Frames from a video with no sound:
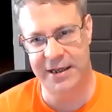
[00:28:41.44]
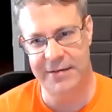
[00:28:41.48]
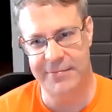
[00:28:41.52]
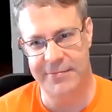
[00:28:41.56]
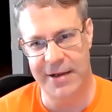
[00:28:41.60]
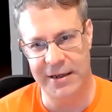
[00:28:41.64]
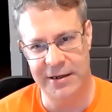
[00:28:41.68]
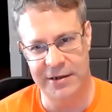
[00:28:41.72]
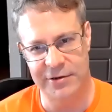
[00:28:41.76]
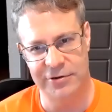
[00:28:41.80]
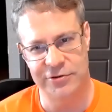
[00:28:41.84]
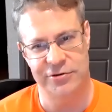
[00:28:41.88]
and
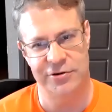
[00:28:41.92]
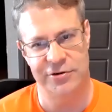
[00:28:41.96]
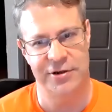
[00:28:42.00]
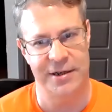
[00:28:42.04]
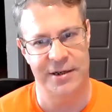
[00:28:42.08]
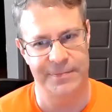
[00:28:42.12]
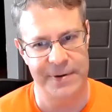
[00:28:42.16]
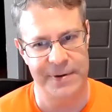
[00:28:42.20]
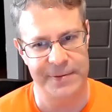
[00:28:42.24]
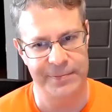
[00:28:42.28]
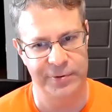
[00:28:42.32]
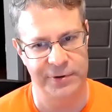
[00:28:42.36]
making sure
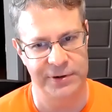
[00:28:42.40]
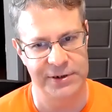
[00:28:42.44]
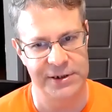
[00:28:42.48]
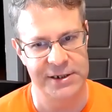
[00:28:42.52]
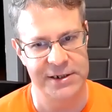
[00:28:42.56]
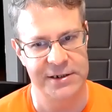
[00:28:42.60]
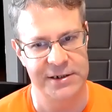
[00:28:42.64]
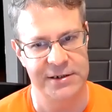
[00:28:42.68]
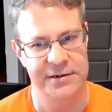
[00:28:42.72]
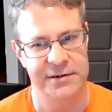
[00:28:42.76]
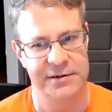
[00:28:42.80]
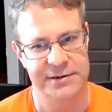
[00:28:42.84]
that people
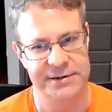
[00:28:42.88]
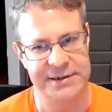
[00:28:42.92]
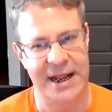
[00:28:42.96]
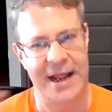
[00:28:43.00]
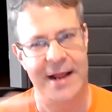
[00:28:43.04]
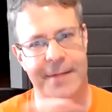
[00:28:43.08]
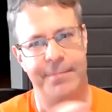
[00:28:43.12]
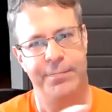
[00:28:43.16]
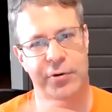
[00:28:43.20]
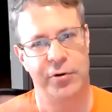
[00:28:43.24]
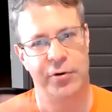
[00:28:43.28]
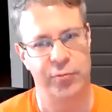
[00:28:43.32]
didn't
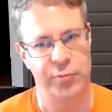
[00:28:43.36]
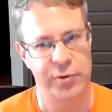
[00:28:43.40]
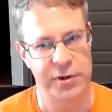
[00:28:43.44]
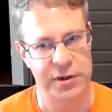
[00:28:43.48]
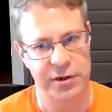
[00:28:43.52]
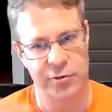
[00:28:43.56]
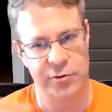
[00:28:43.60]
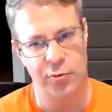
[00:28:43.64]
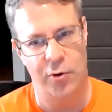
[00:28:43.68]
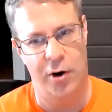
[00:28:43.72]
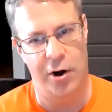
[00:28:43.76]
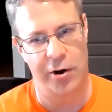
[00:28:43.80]
tamper with
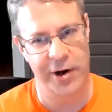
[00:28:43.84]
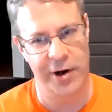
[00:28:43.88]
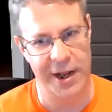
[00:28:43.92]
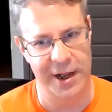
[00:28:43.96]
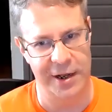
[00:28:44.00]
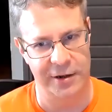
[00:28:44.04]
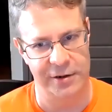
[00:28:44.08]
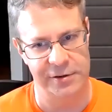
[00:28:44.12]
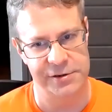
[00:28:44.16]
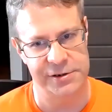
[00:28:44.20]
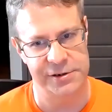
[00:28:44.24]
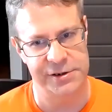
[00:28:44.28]

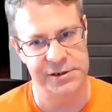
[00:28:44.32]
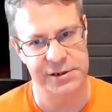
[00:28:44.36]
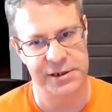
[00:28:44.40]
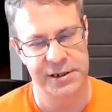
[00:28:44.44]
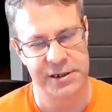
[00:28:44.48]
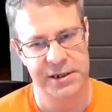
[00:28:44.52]
URLs.